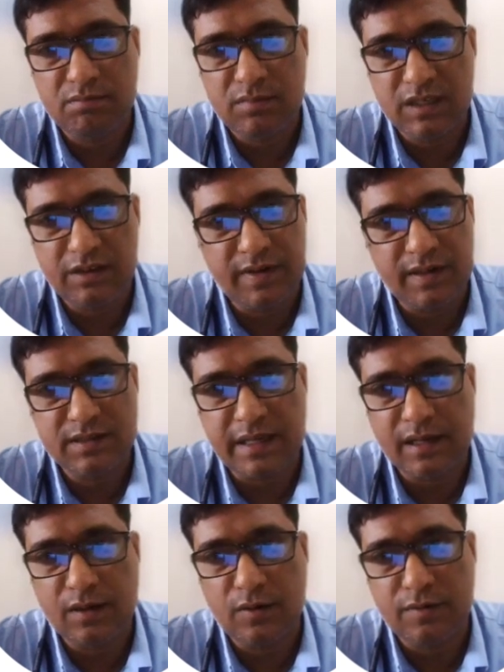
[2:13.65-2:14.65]
definite
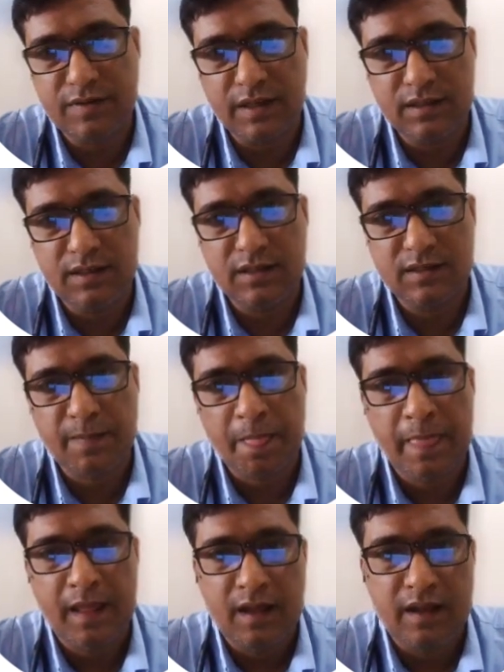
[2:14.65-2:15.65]
cycle of changes
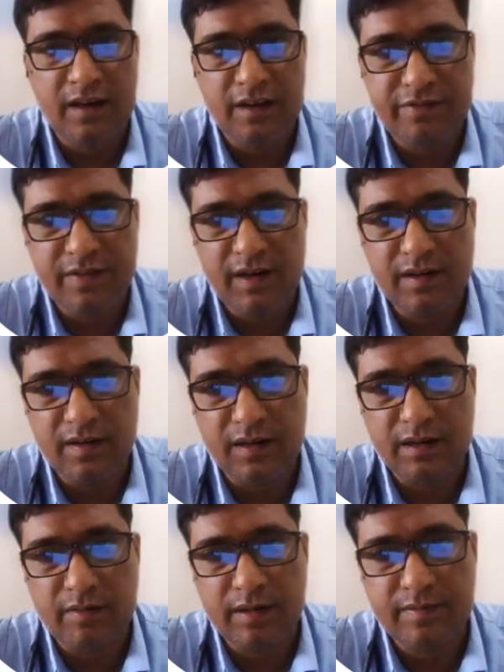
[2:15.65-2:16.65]
in definite
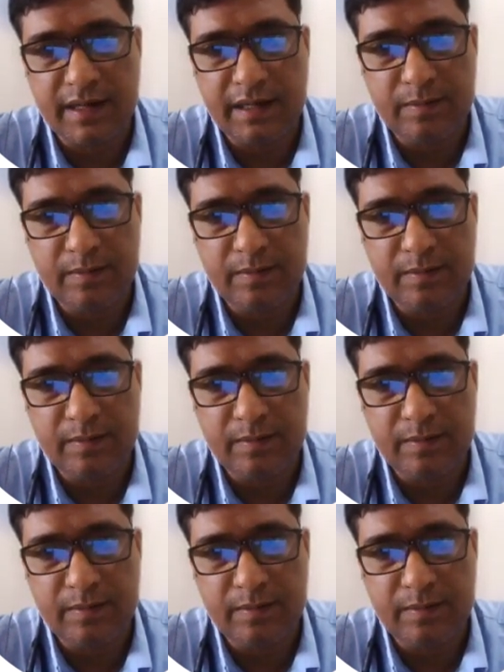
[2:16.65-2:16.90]
interval of time.